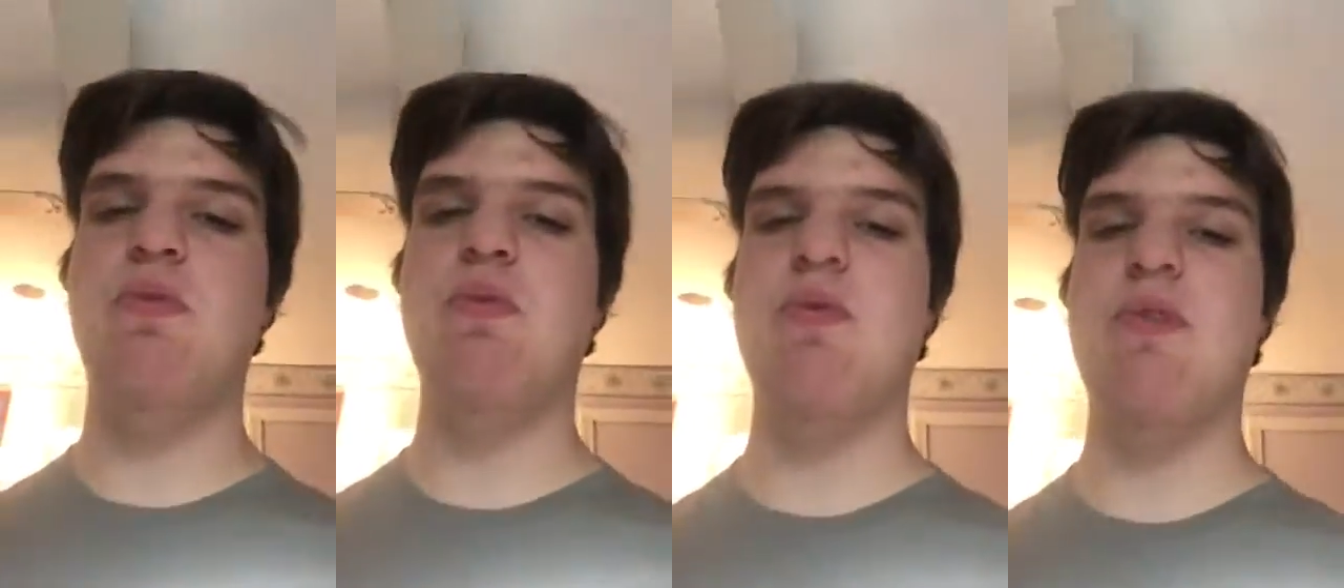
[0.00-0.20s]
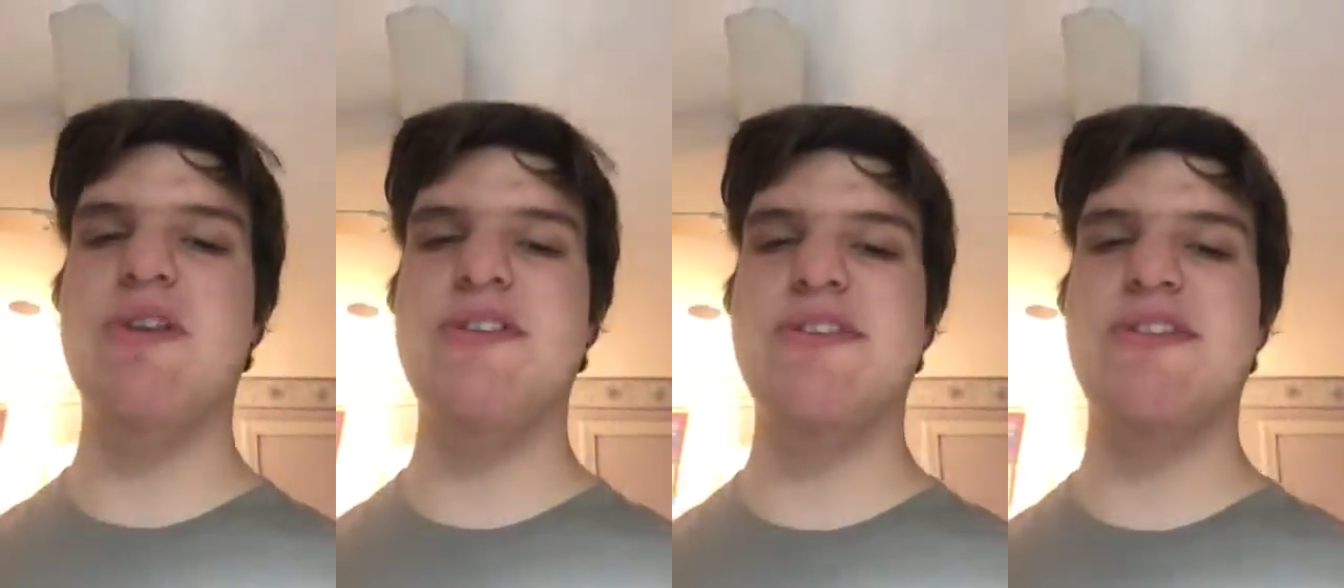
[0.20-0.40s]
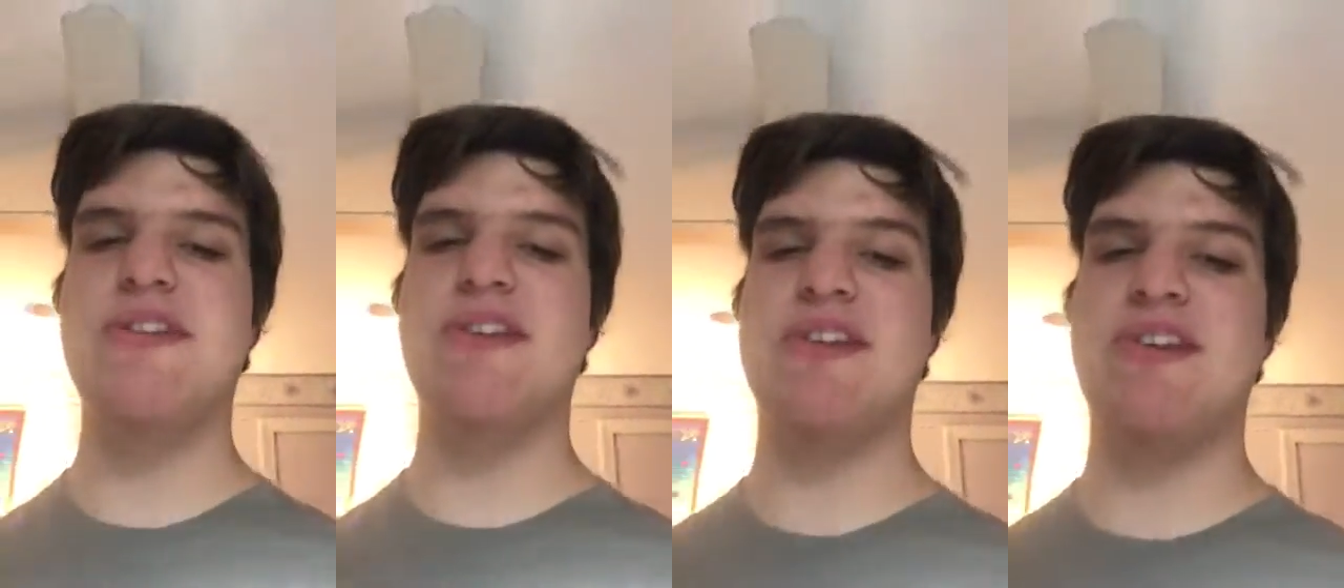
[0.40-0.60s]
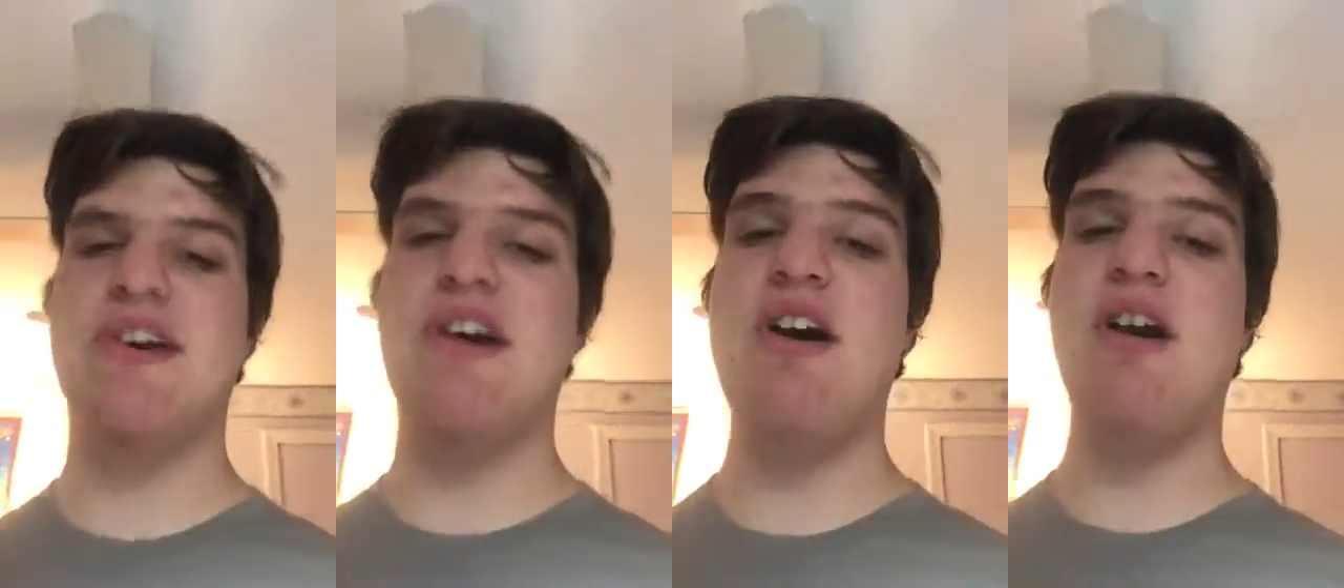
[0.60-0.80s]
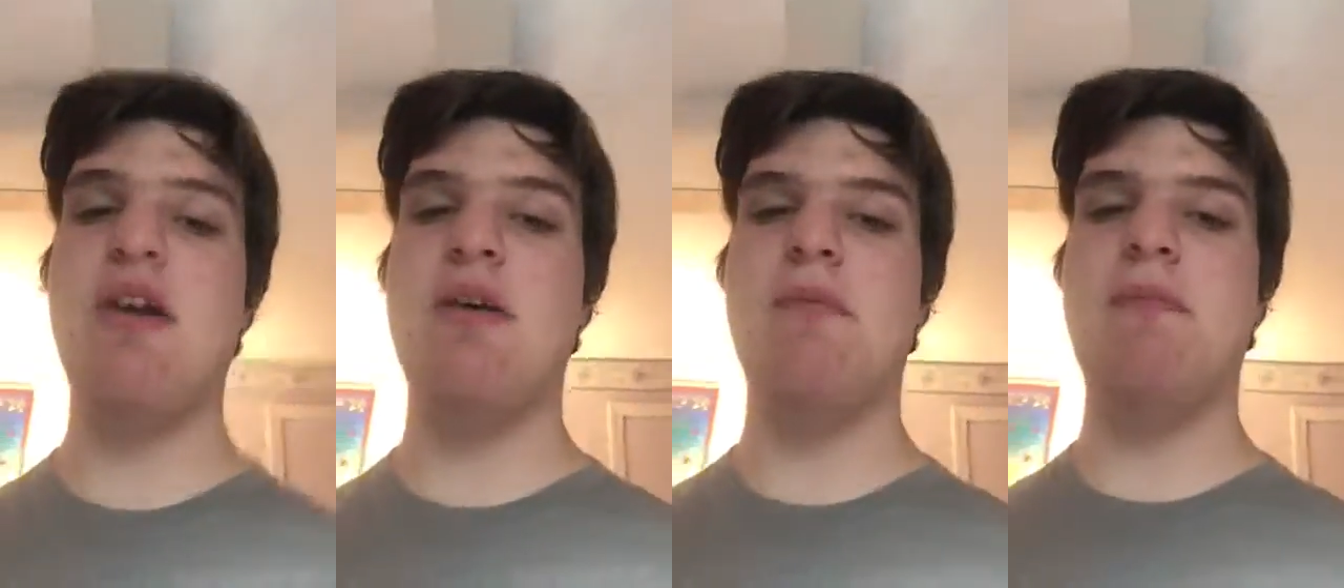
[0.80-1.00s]
what's to
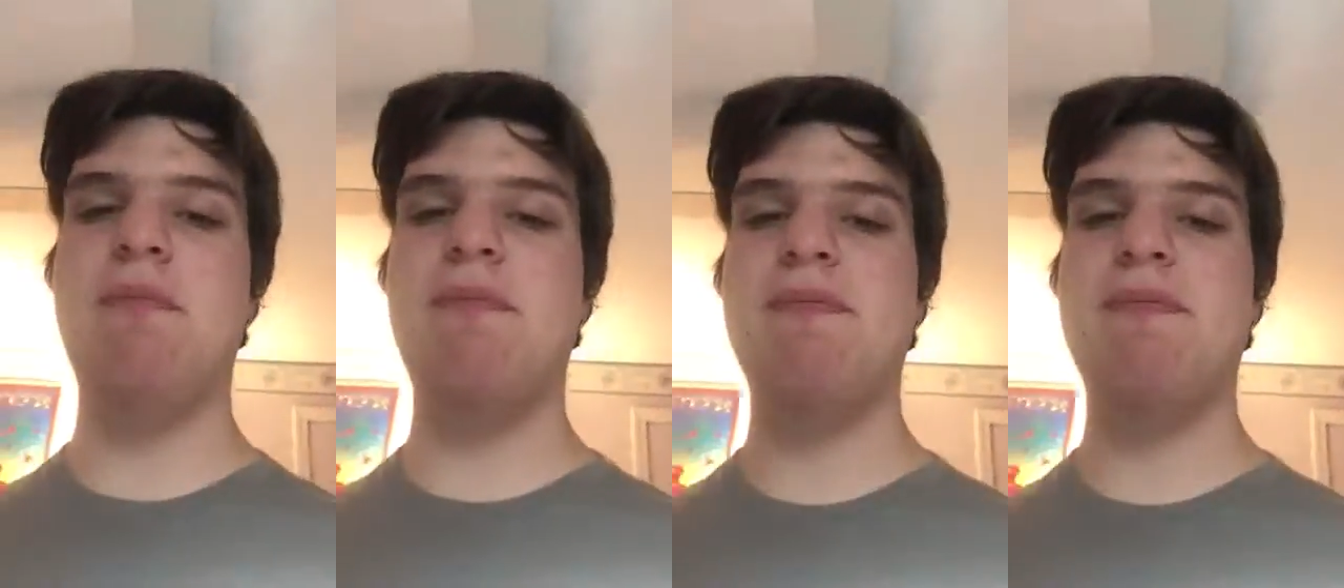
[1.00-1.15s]
come